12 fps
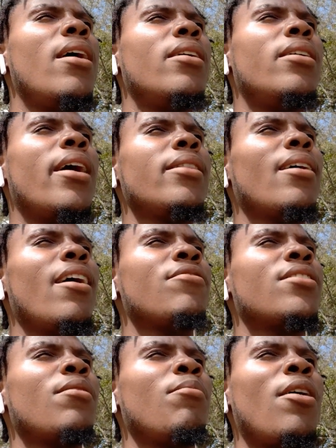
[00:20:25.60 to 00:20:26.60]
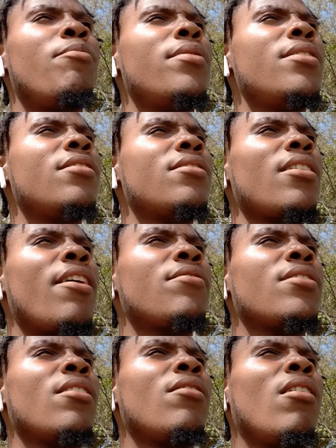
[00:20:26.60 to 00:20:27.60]
yeah, I think I've said my piece. I've
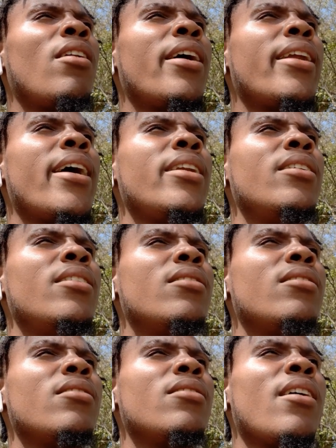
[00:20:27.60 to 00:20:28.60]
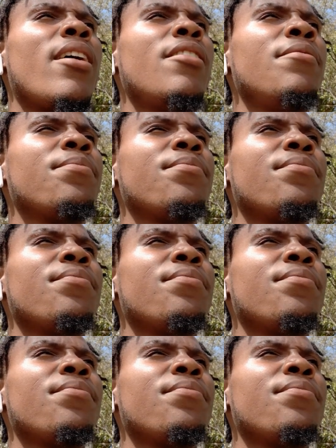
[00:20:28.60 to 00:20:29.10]
said all that I needed to say.